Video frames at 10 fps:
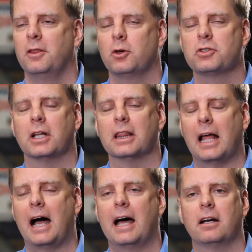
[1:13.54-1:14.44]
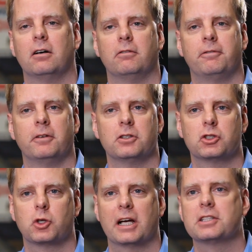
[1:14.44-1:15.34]
There's a lot of
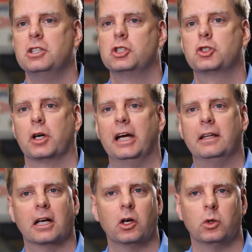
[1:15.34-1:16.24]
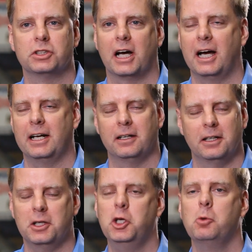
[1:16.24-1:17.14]
stress and strain that goes on
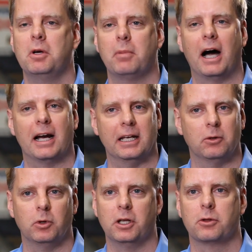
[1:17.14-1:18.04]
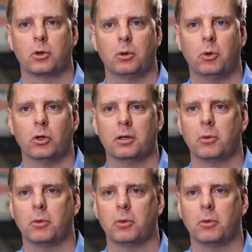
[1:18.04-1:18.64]
in the human body when you throw a bowling